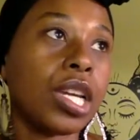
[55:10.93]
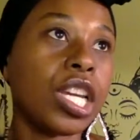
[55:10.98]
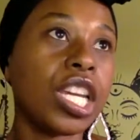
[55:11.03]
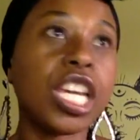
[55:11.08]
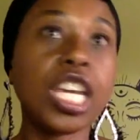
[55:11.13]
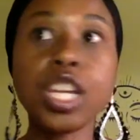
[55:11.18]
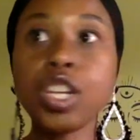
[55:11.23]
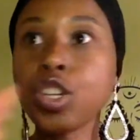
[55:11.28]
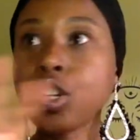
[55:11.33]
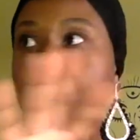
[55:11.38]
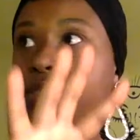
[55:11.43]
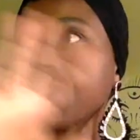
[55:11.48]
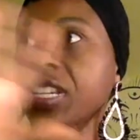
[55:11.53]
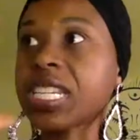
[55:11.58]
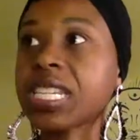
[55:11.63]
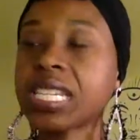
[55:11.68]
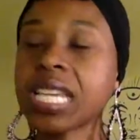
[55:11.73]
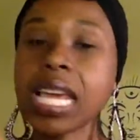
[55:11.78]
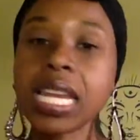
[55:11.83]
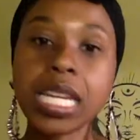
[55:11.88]
in your
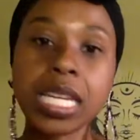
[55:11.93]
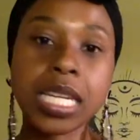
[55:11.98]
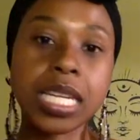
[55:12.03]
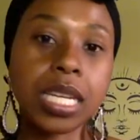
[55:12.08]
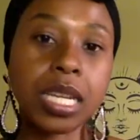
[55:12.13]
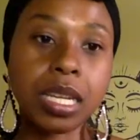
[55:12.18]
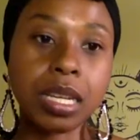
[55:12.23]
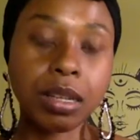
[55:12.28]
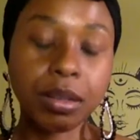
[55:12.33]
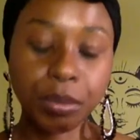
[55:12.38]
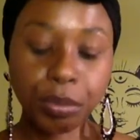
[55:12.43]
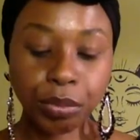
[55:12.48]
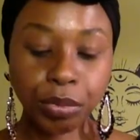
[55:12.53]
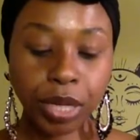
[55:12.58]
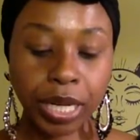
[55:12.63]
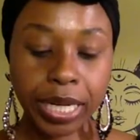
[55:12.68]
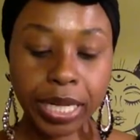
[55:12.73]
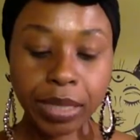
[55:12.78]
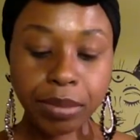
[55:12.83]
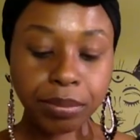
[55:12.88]
vicinity,
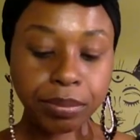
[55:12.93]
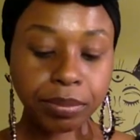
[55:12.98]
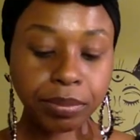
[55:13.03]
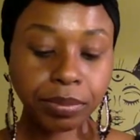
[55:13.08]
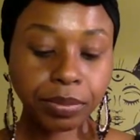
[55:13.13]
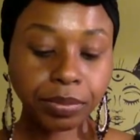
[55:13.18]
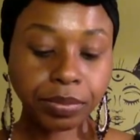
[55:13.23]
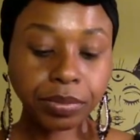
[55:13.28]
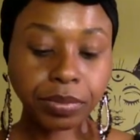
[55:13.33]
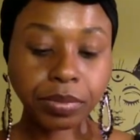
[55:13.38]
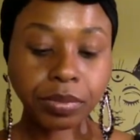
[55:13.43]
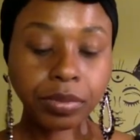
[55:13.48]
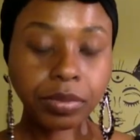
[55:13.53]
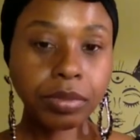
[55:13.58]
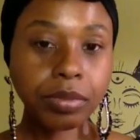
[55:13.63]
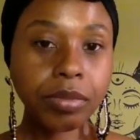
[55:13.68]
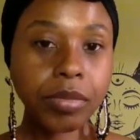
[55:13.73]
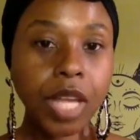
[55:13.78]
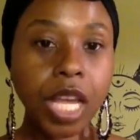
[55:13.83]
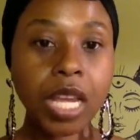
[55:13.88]
right?
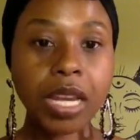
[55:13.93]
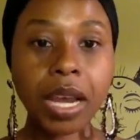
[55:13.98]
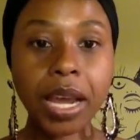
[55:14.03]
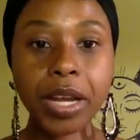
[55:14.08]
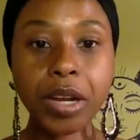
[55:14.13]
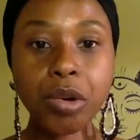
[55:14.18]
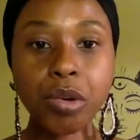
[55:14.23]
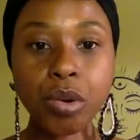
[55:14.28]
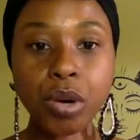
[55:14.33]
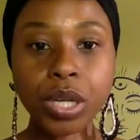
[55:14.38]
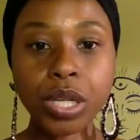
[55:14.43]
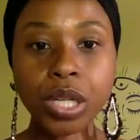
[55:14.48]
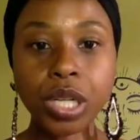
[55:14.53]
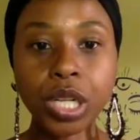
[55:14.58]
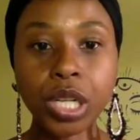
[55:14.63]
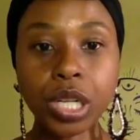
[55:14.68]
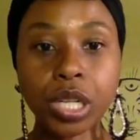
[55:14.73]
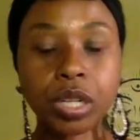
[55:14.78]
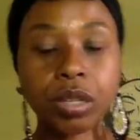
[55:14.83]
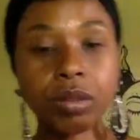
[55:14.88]
And I
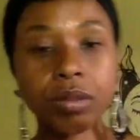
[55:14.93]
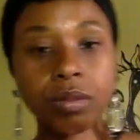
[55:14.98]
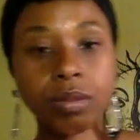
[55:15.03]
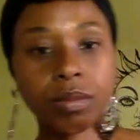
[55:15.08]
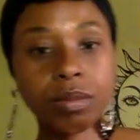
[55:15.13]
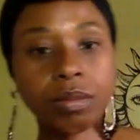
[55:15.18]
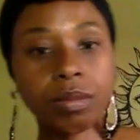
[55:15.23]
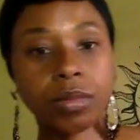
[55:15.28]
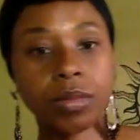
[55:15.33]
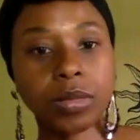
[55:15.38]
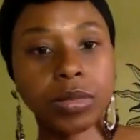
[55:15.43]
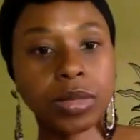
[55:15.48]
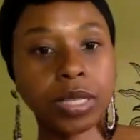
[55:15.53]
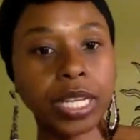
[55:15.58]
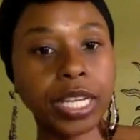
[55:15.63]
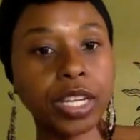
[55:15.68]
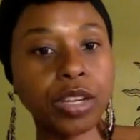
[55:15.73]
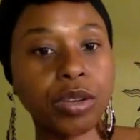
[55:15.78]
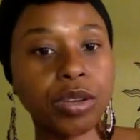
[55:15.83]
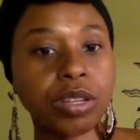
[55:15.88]
order,
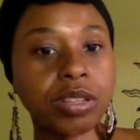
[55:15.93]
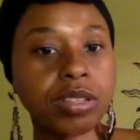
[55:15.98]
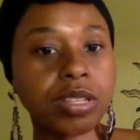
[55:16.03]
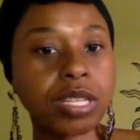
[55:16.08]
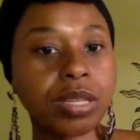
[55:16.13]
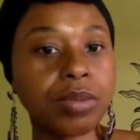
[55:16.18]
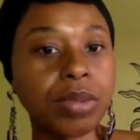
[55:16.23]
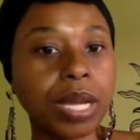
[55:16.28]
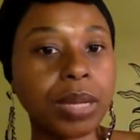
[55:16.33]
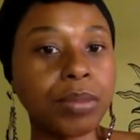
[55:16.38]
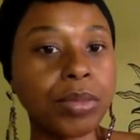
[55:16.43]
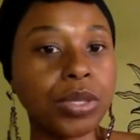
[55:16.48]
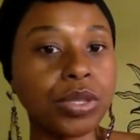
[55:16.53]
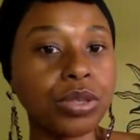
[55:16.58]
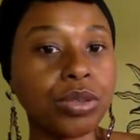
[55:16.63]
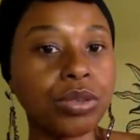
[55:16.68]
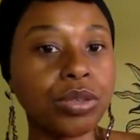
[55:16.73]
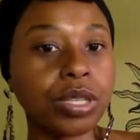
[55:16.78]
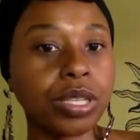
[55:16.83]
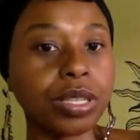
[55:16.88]
like you can see my
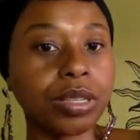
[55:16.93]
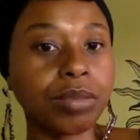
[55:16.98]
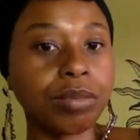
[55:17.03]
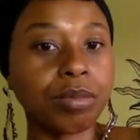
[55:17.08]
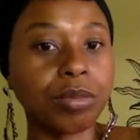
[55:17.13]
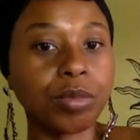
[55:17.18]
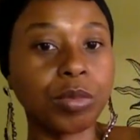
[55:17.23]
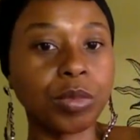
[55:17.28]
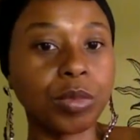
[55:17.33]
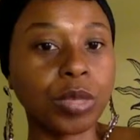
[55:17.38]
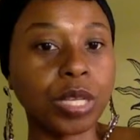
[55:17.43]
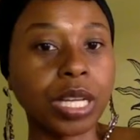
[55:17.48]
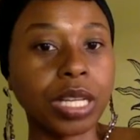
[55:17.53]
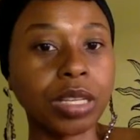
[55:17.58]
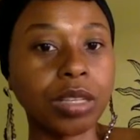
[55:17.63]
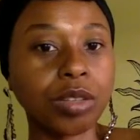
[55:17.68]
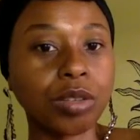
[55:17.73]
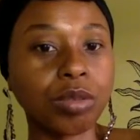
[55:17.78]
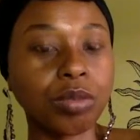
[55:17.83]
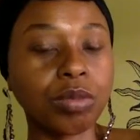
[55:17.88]
moon, and I got a
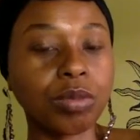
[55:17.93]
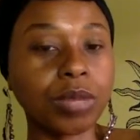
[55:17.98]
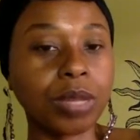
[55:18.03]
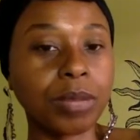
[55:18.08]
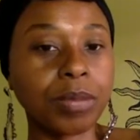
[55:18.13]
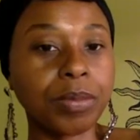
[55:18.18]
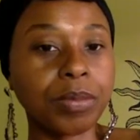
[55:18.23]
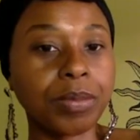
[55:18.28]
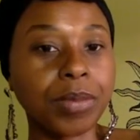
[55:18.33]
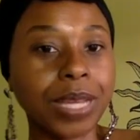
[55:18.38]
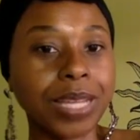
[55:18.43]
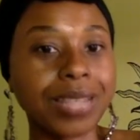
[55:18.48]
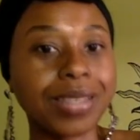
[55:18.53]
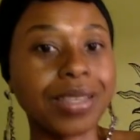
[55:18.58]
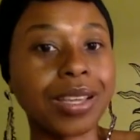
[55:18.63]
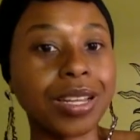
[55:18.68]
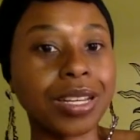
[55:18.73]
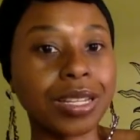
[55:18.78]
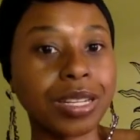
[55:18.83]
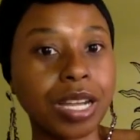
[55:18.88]
little, uh, my
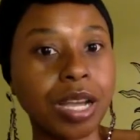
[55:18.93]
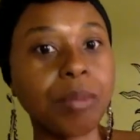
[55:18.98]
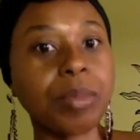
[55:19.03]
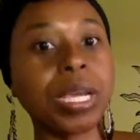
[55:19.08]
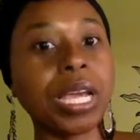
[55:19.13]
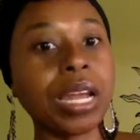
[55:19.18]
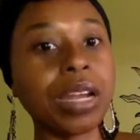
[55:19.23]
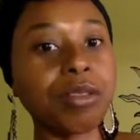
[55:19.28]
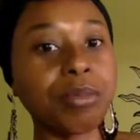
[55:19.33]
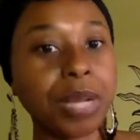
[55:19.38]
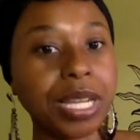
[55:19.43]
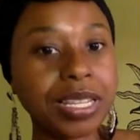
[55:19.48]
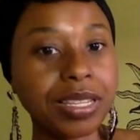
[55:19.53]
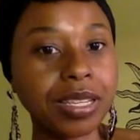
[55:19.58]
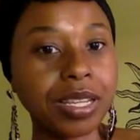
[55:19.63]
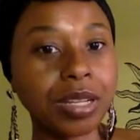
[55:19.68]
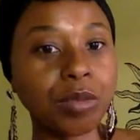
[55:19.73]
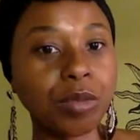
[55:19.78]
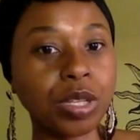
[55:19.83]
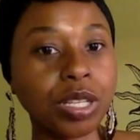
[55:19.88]
sun coming out of my
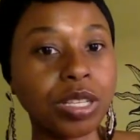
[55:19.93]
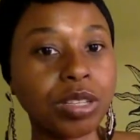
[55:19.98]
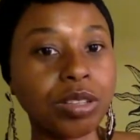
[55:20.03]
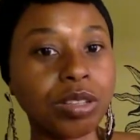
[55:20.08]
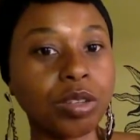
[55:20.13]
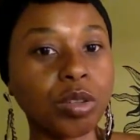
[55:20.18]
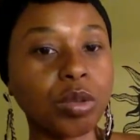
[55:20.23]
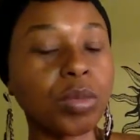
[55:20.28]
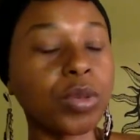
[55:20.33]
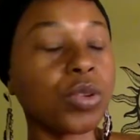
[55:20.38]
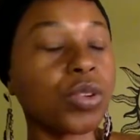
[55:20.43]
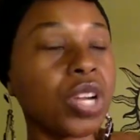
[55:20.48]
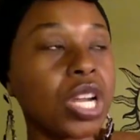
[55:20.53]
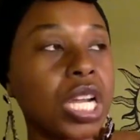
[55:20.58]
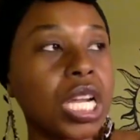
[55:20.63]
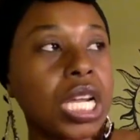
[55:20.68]
sun with a little moon.